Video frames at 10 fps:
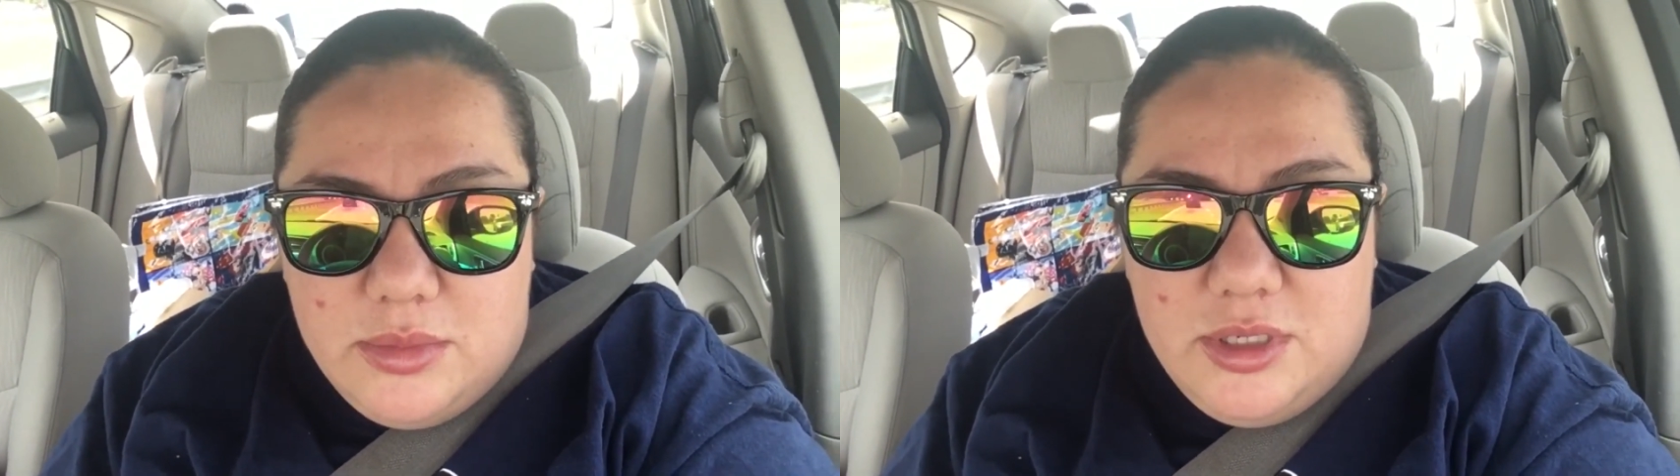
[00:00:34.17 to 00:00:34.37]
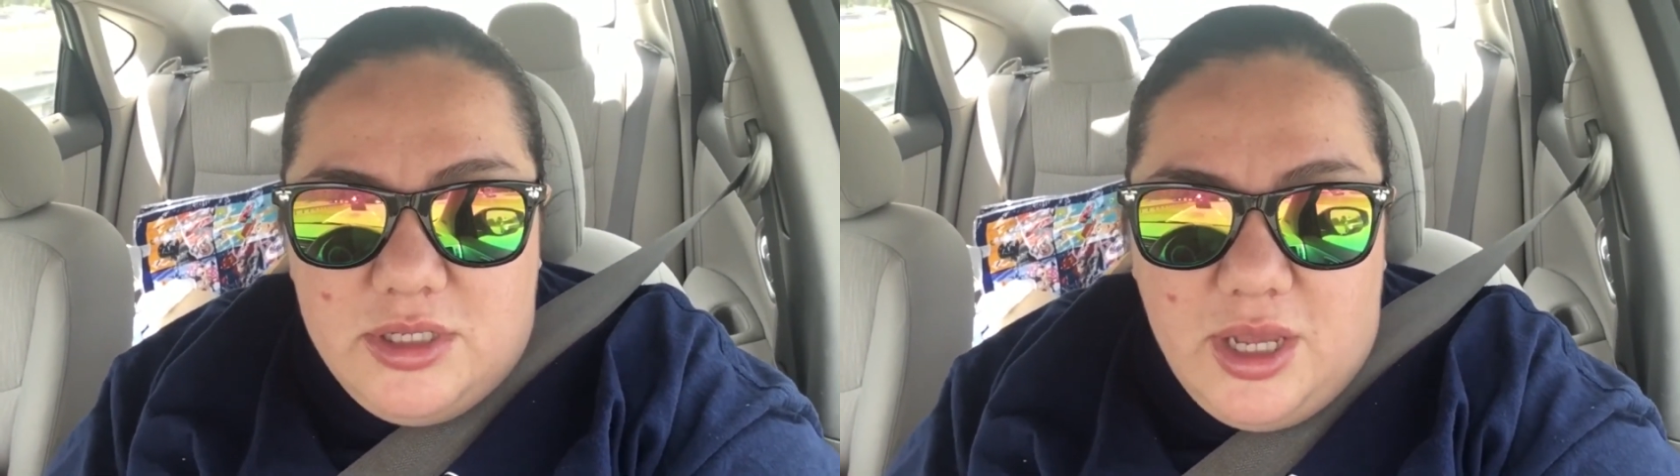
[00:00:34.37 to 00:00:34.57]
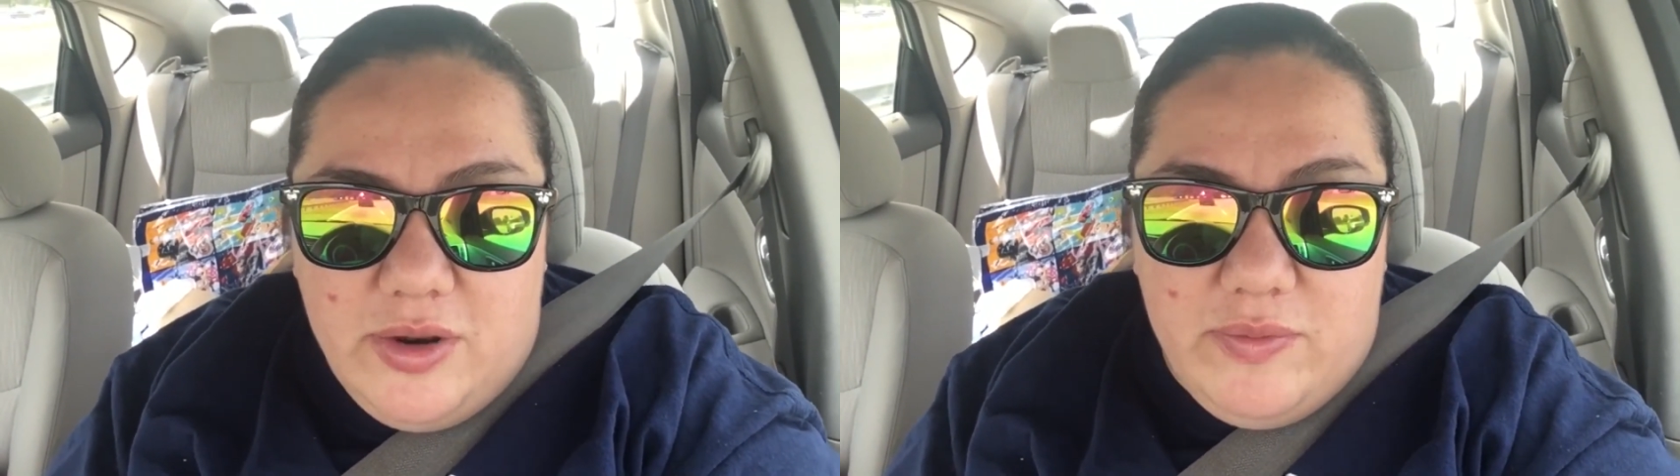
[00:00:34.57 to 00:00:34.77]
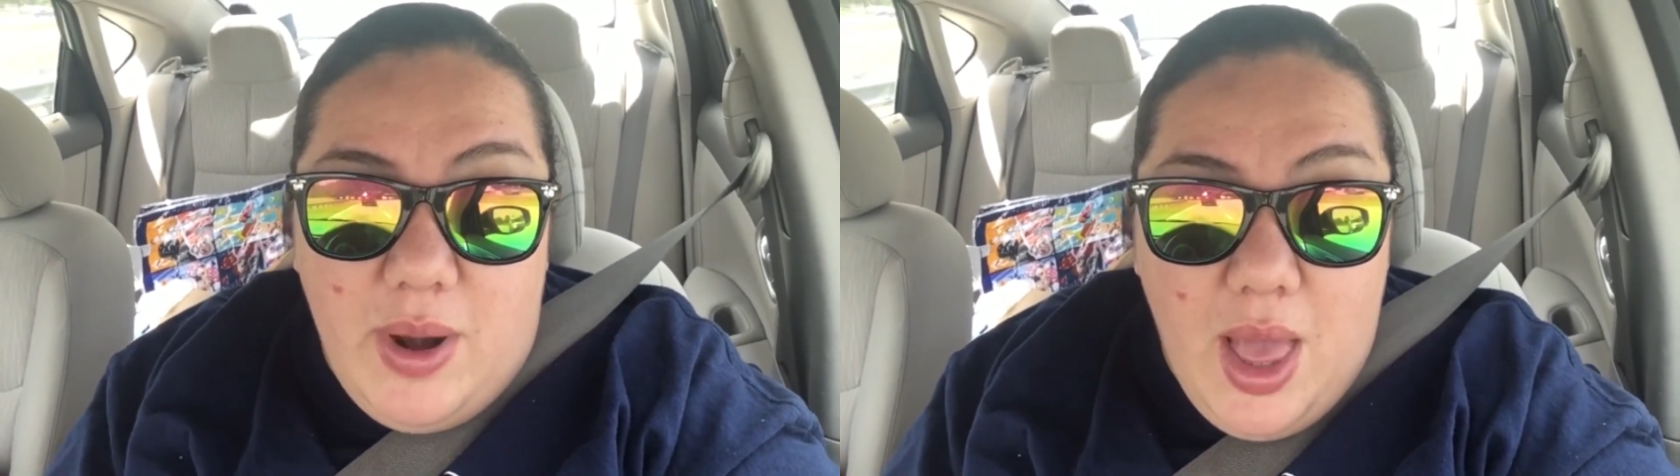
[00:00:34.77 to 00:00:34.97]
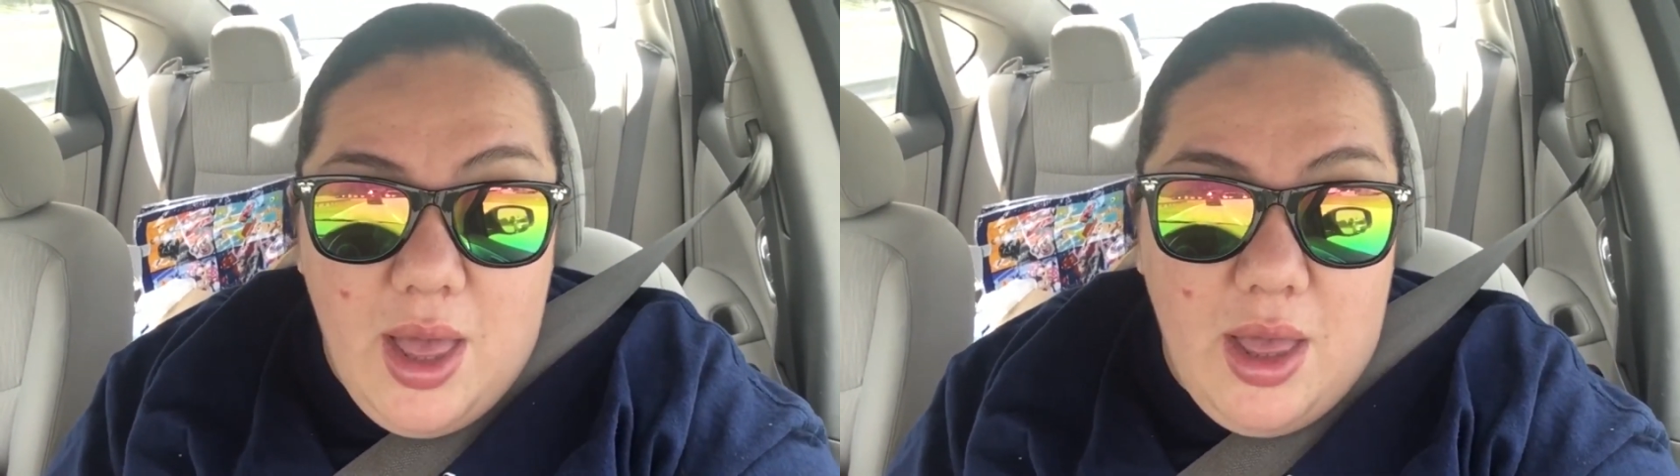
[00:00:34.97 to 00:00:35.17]
I'm just kind of
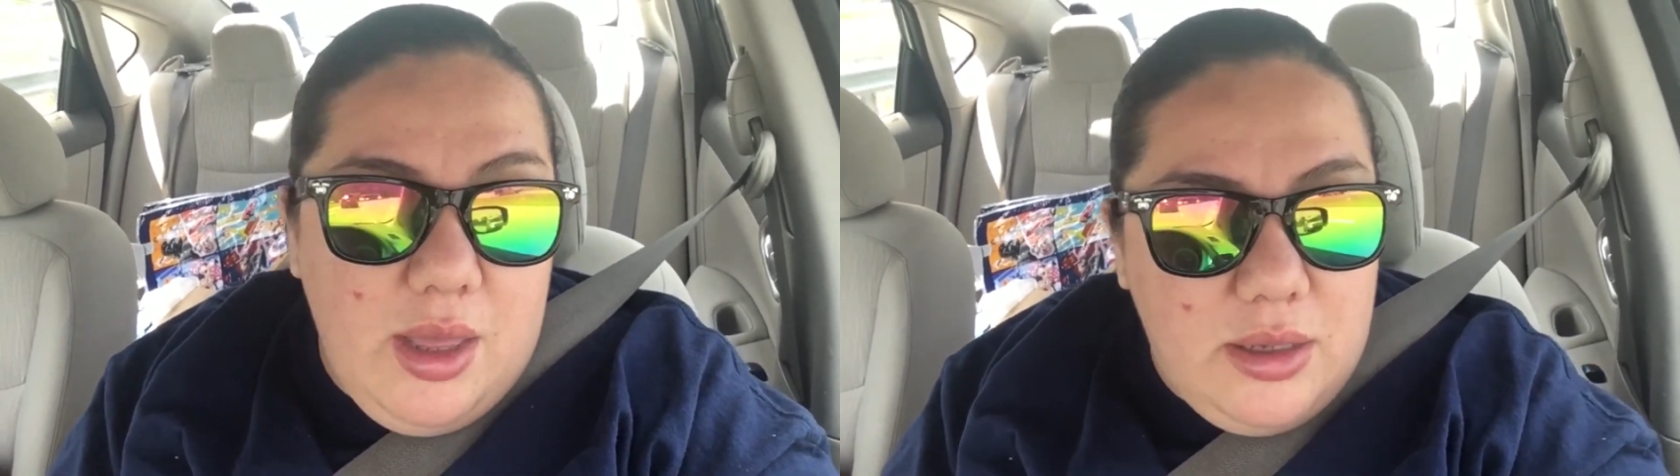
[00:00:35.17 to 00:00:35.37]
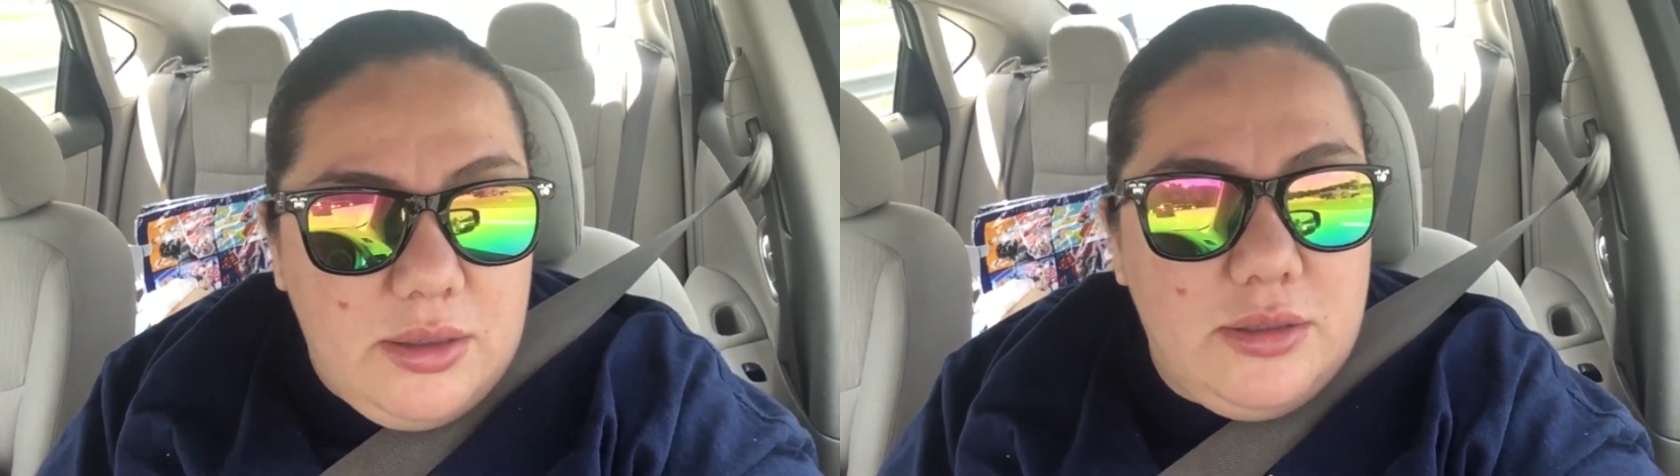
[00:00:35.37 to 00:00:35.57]
blah.